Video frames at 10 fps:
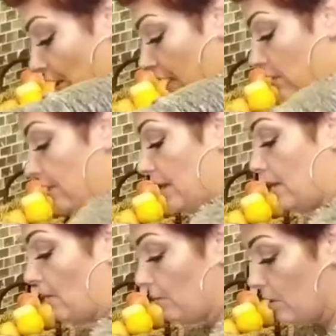that
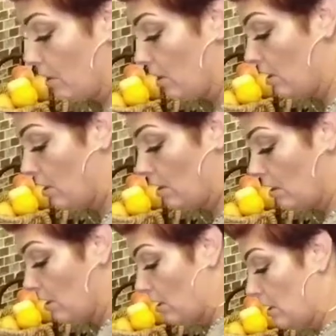around.
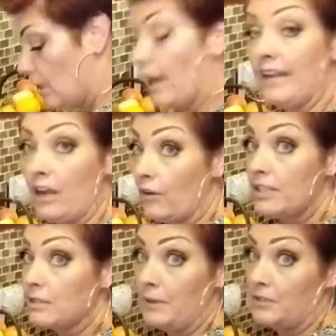And it already
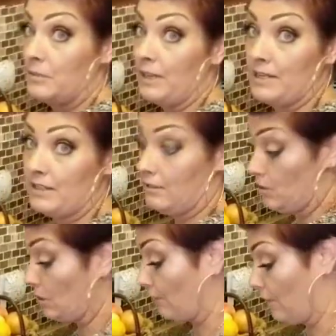smells amazing, just